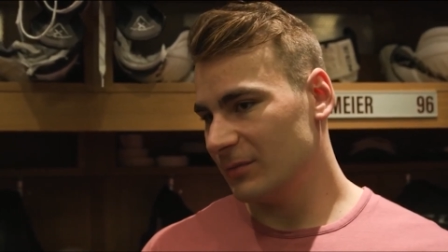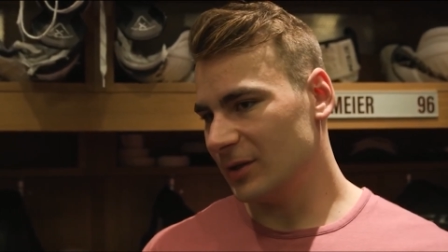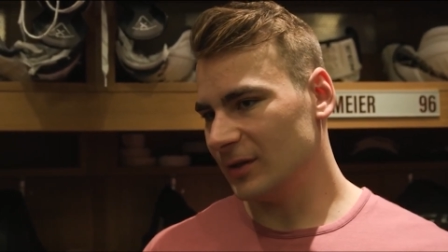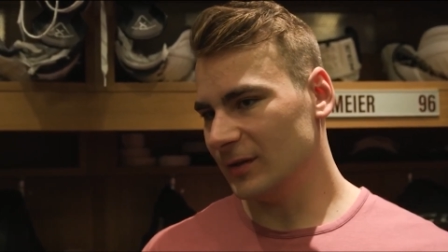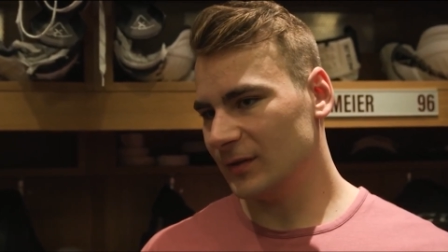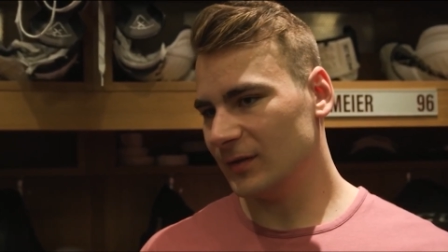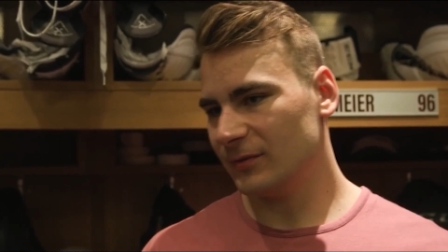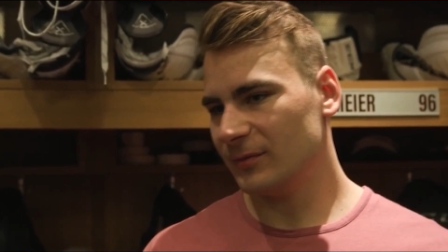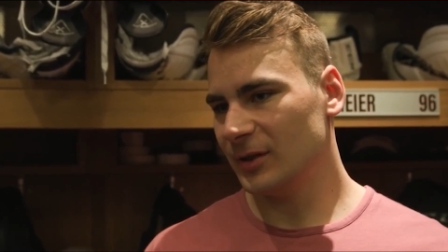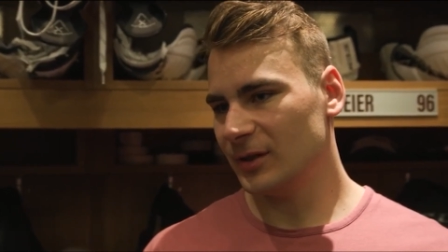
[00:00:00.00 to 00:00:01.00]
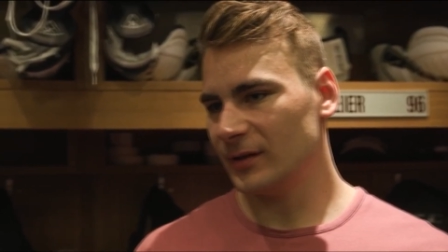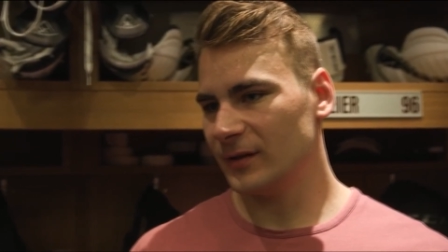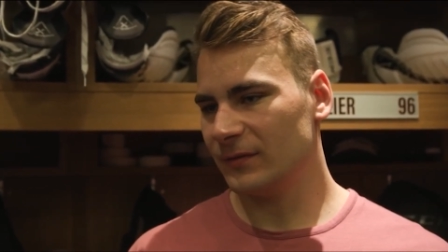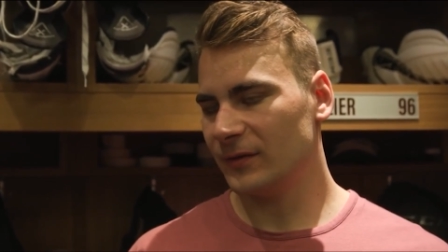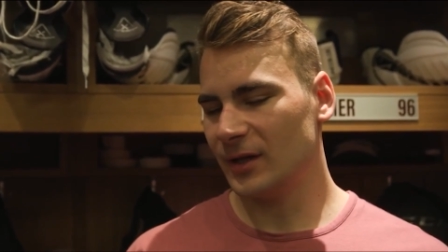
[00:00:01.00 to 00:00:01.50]
made it easy for me to,
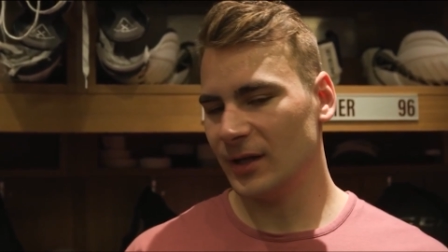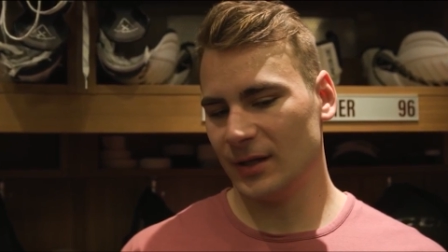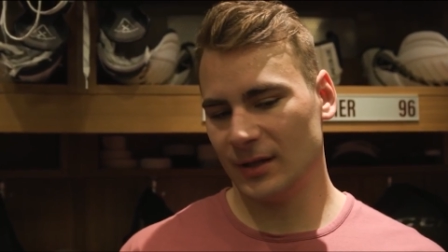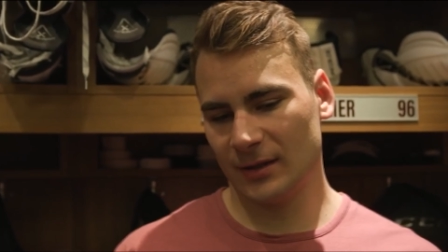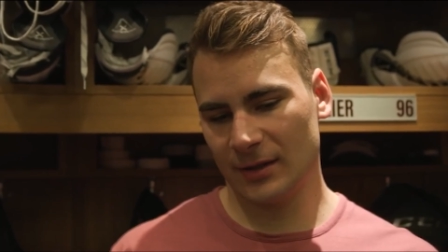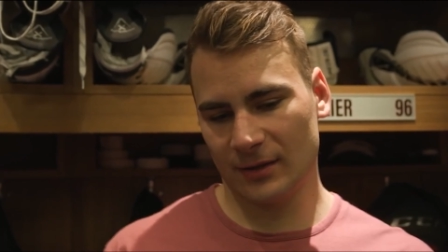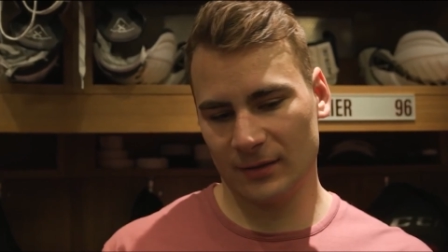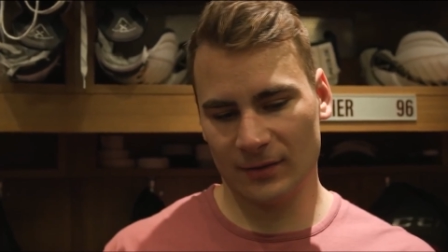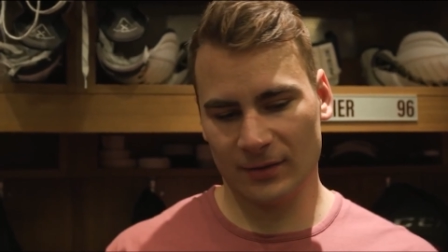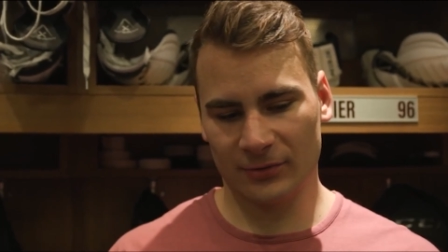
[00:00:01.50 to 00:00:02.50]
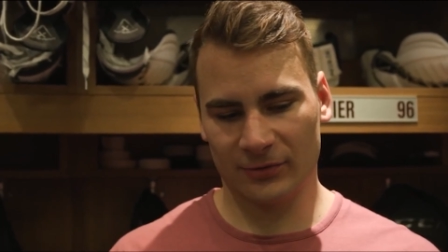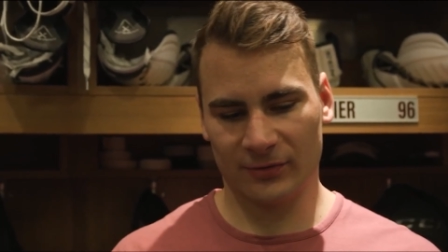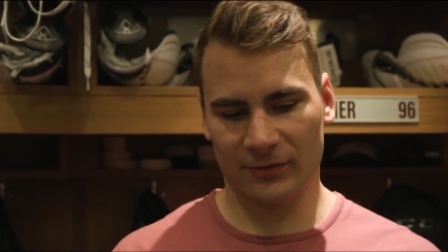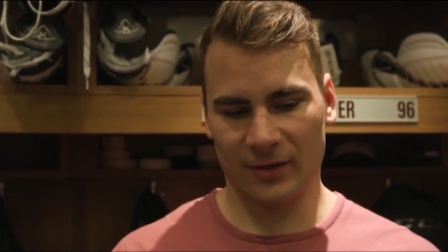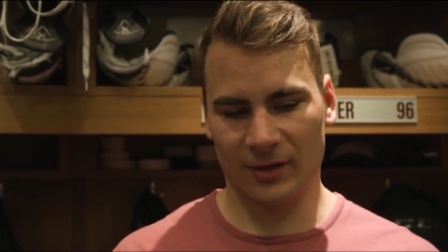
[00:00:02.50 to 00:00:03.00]
to fit in, and and I
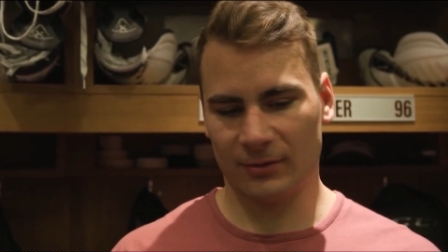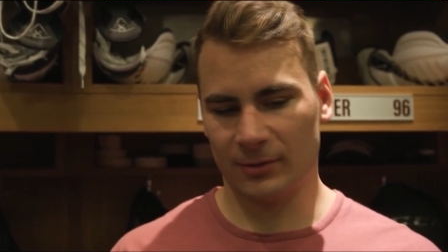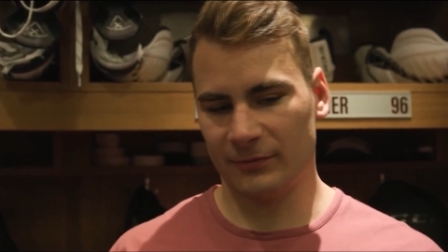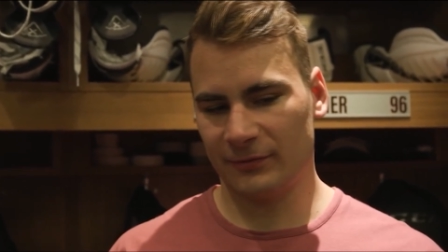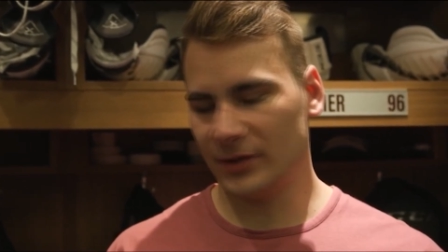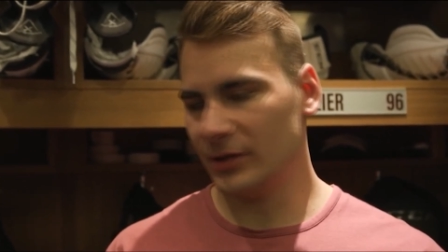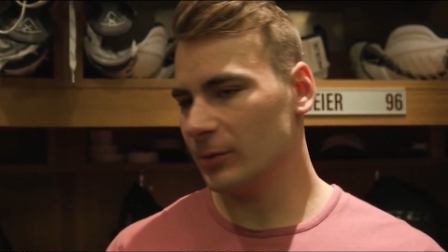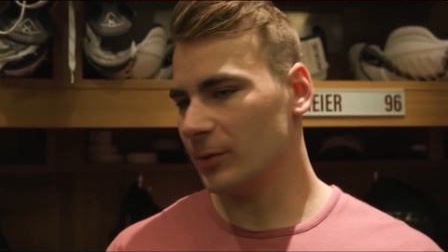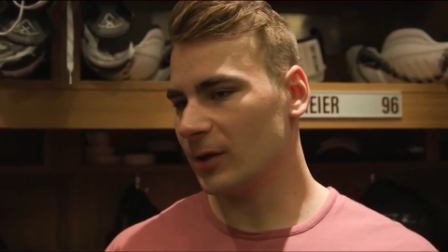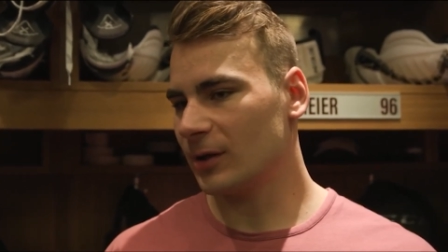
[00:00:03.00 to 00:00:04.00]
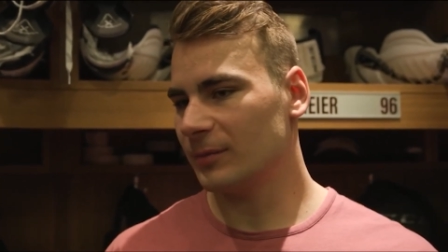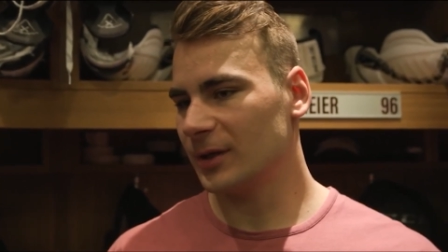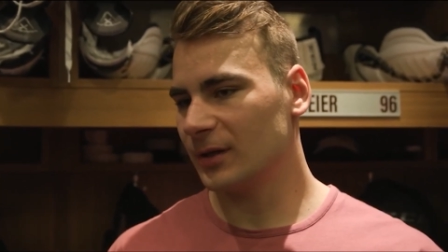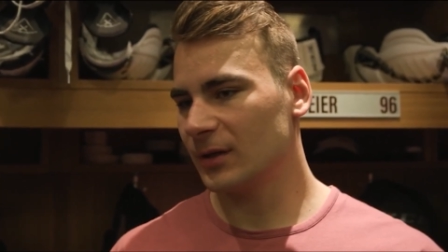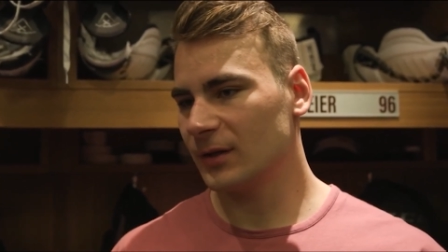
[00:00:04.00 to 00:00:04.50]
was yeah, they were very
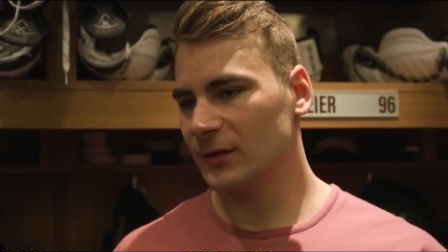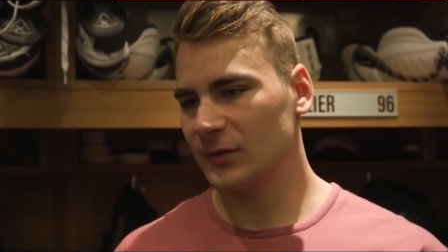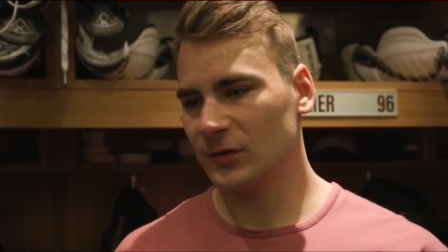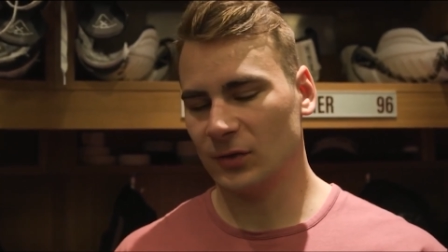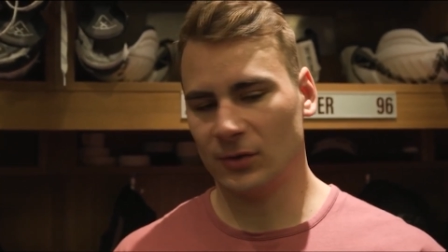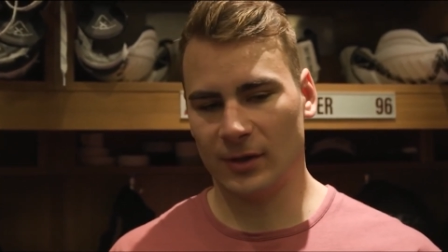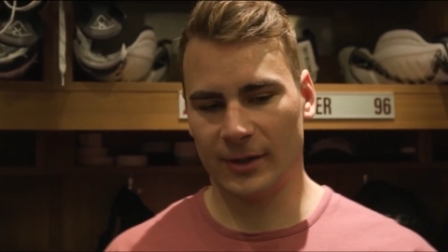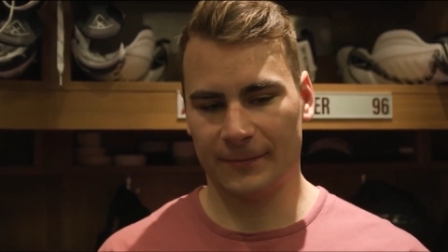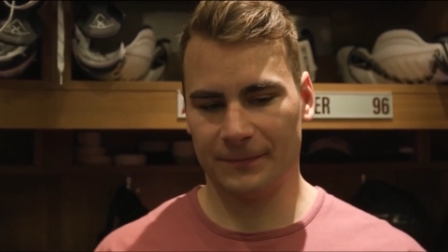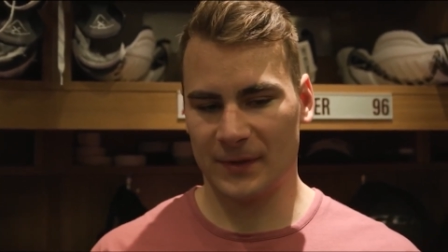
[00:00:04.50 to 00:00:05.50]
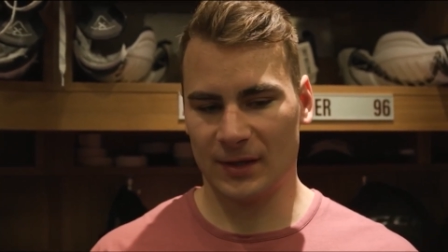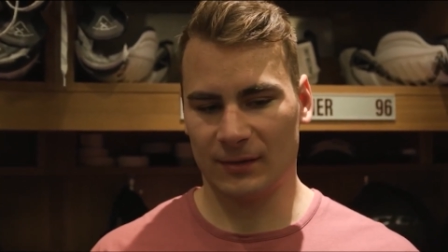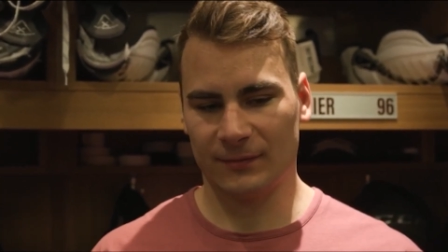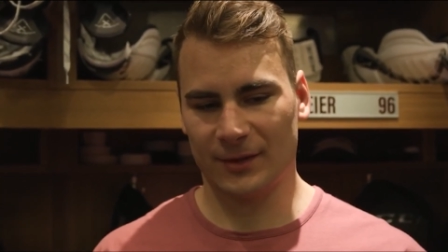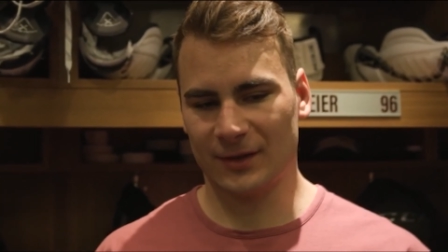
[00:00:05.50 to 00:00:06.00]
welcoming. So um,
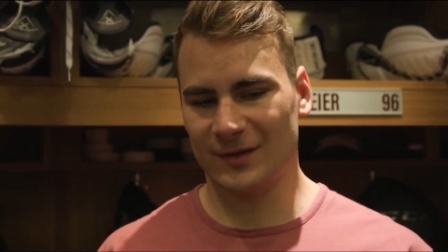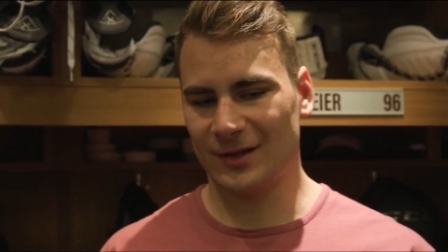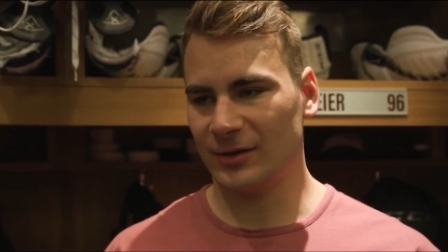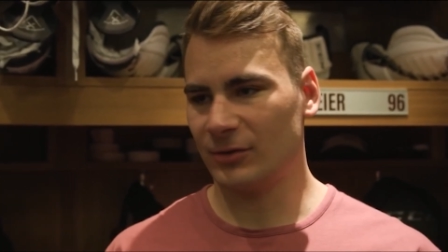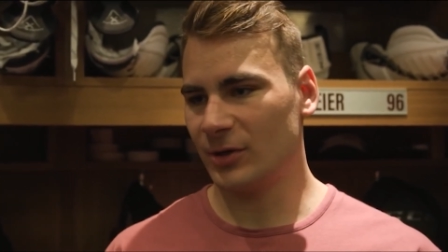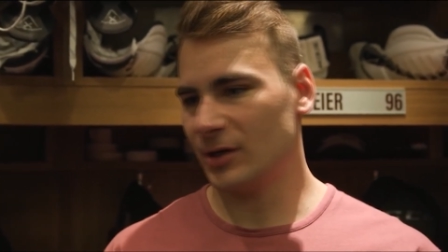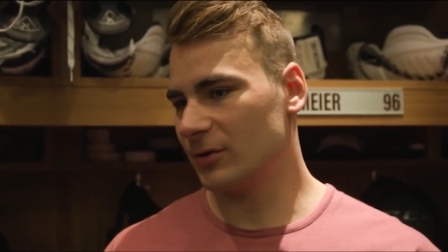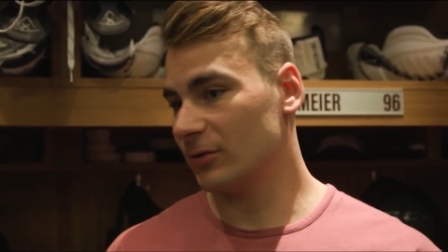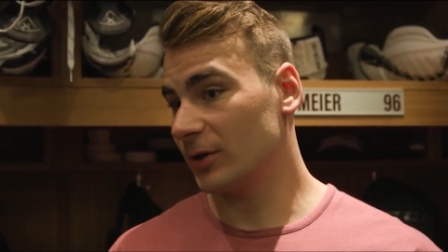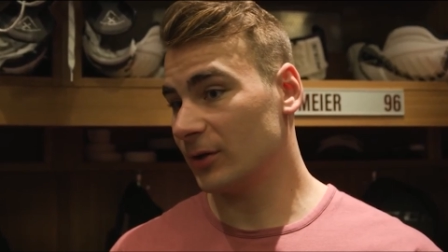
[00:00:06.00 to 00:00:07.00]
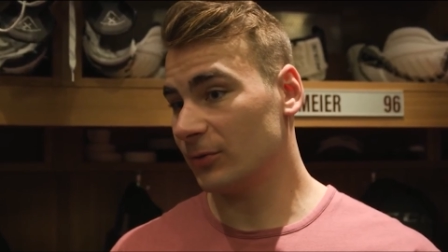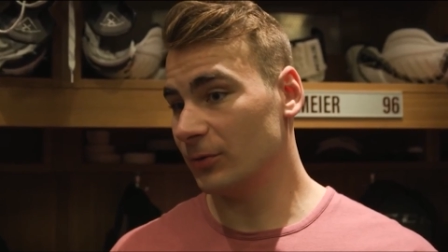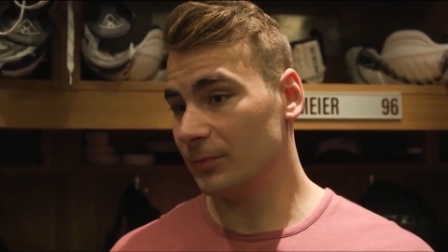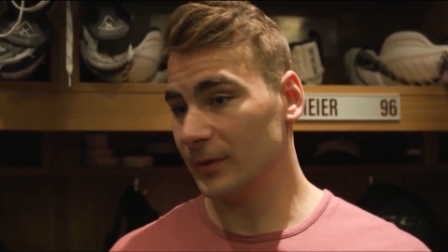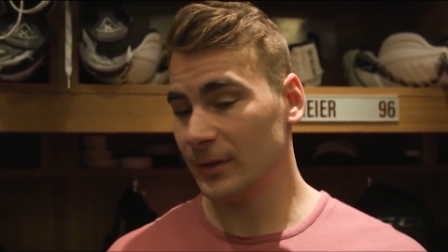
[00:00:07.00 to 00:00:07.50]
yeah, like I said, a great great
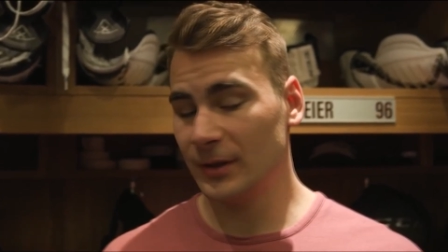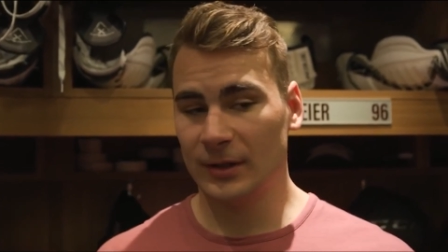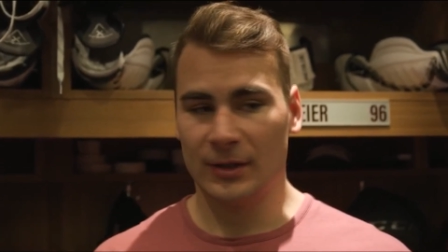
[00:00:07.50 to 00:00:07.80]
group and.